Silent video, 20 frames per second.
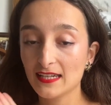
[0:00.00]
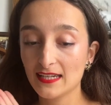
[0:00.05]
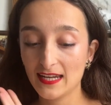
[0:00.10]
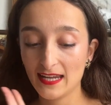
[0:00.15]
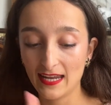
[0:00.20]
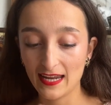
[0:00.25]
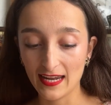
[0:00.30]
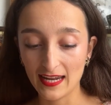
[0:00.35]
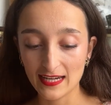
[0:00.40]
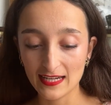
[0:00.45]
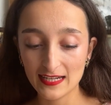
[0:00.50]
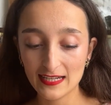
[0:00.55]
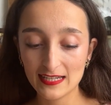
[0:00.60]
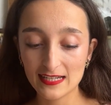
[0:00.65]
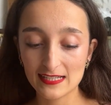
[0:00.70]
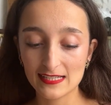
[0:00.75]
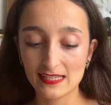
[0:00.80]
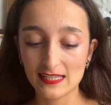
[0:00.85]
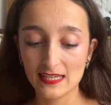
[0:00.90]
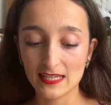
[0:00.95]
of hated
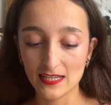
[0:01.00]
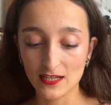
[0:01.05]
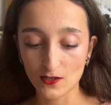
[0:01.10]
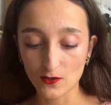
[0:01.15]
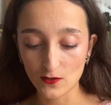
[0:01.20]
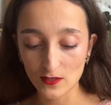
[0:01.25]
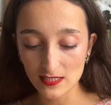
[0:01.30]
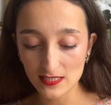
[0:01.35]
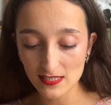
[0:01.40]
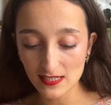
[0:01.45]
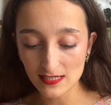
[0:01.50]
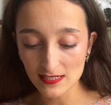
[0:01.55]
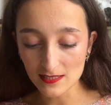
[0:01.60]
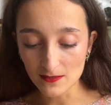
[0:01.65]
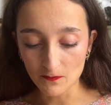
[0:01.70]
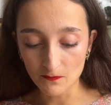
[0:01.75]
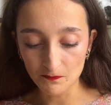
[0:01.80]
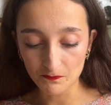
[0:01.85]
is the increases.